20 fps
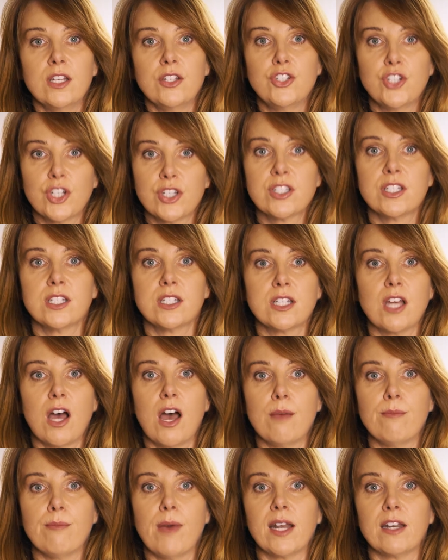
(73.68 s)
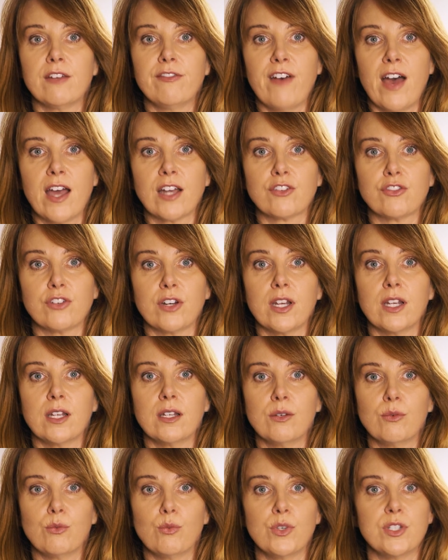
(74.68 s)
just-in-time
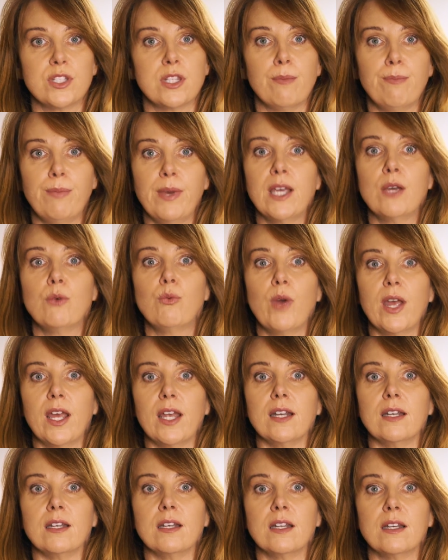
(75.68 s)
manufacturing was the big win